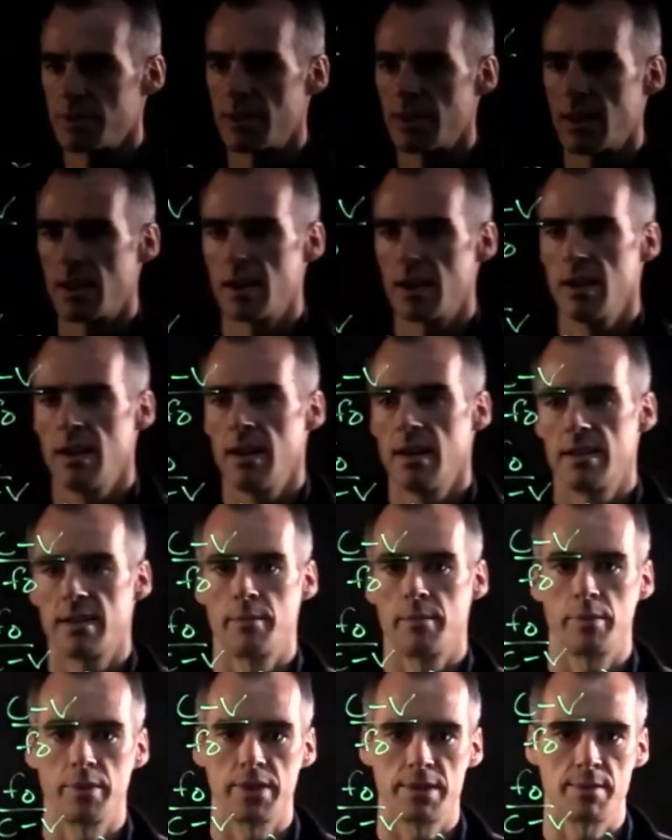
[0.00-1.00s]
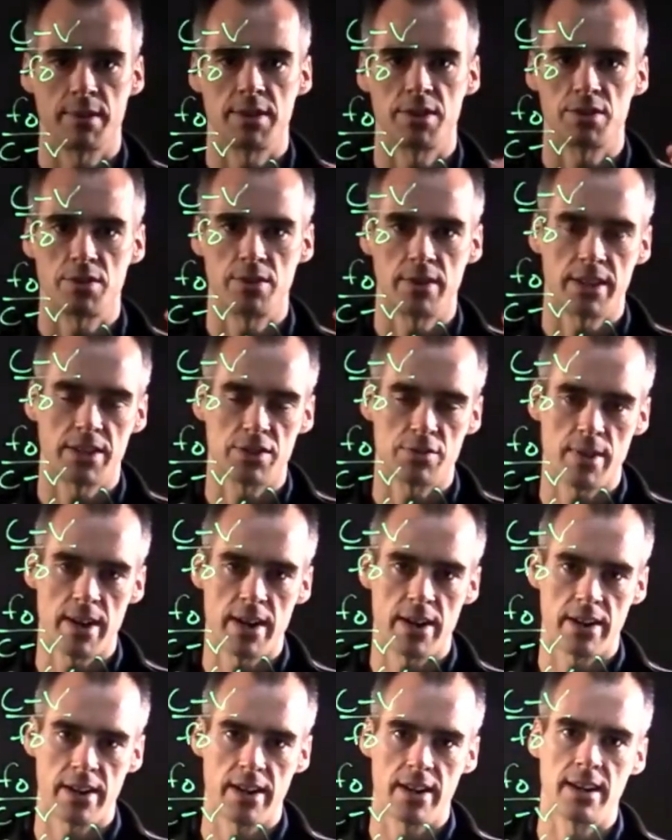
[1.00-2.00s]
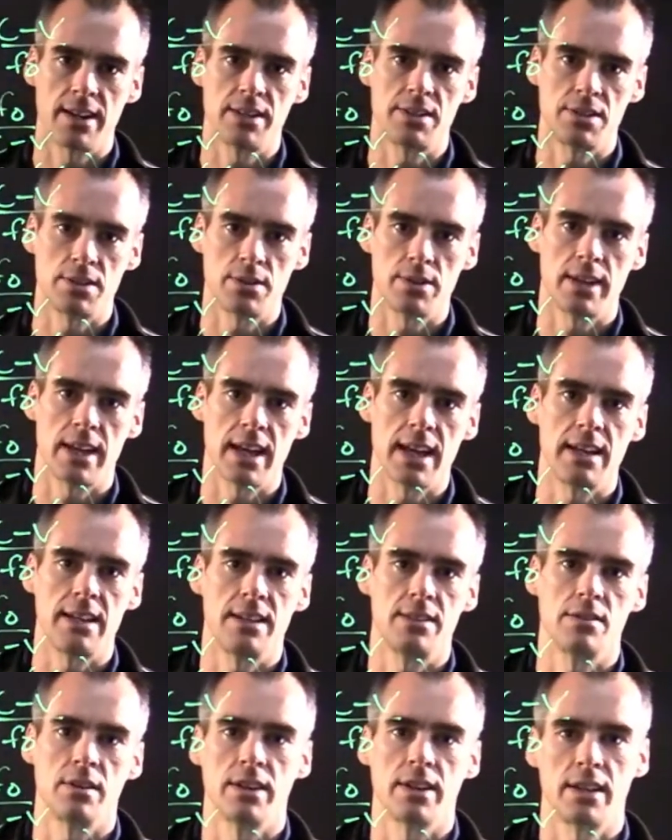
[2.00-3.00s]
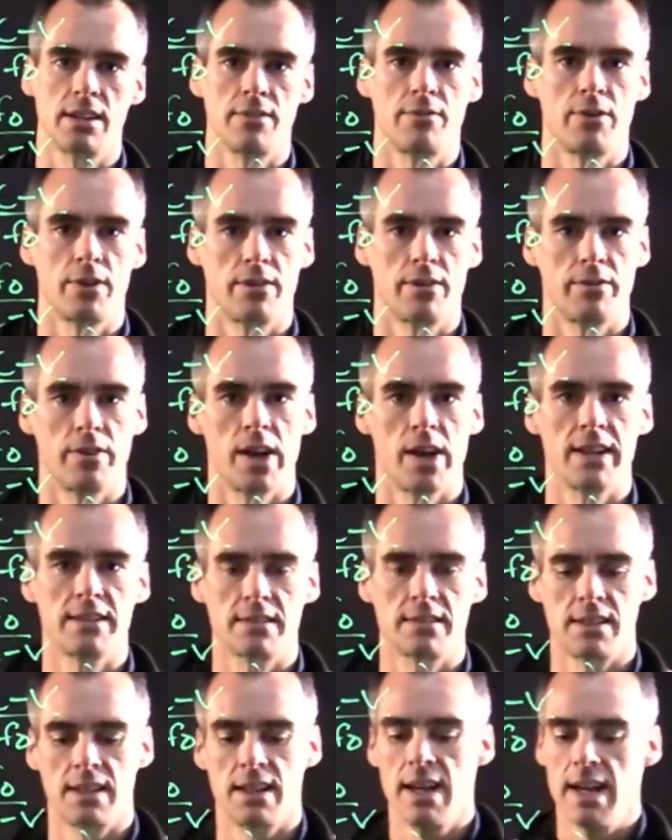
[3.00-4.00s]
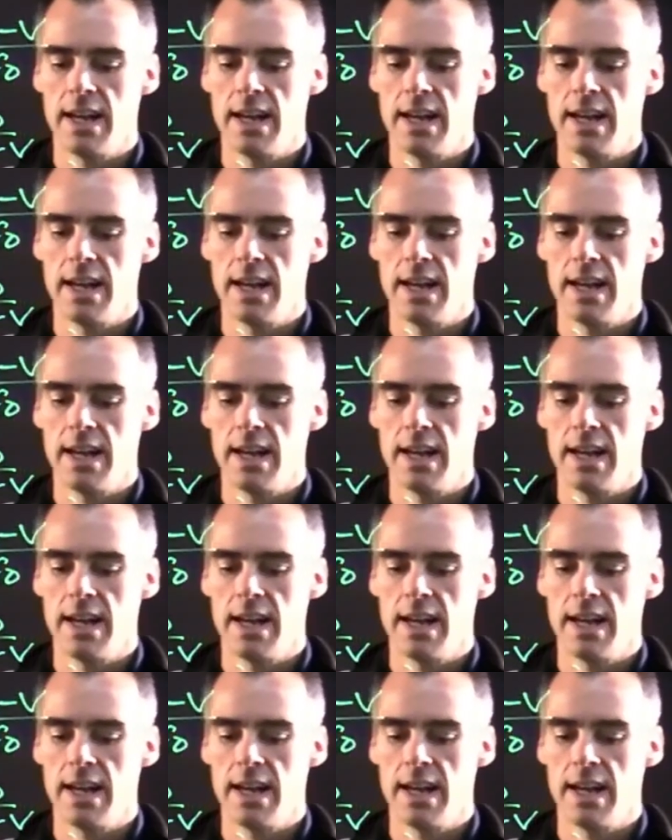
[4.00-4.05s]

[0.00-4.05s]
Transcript: the the policeman's shooting his radar gun at you, again, he's looking for your velocity.